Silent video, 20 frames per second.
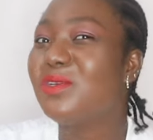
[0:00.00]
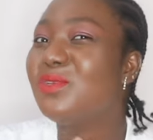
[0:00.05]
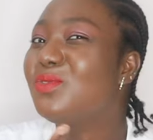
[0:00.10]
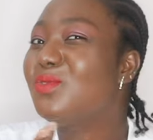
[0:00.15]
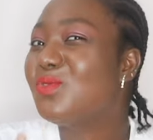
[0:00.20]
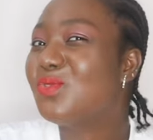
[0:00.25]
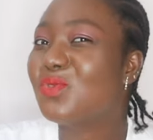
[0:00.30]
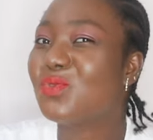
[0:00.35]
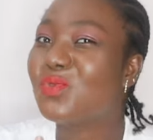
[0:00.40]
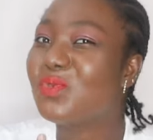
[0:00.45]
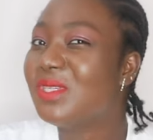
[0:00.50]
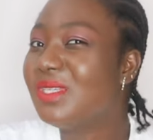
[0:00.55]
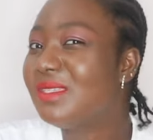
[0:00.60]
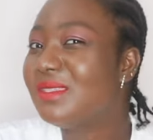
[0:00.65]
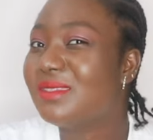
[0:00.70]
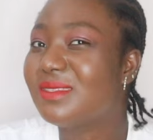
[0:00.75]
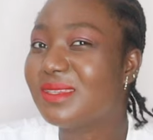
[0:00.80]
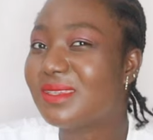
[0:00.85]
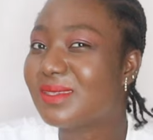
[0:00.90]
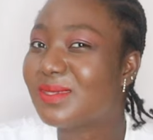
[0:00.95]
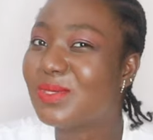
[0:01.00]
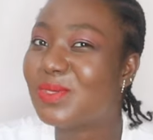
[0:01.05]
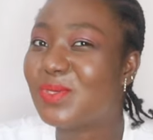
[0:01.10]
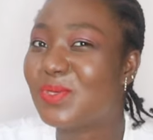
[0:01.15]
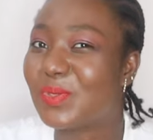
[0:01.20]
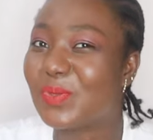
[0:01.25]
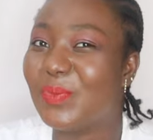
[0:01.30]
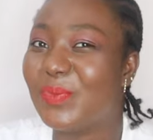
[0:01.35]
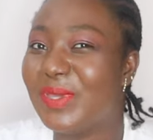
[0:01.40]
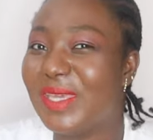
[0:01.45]
you doing
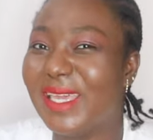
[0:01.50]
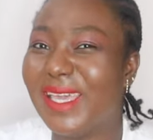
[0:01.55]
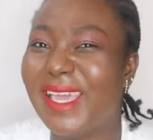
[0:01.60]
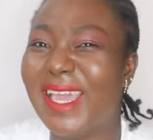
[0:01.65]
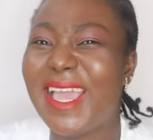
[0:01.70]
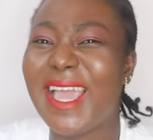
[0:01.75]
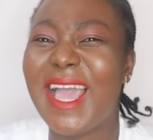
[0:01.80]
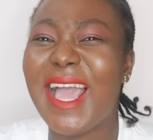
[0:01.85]
this to me?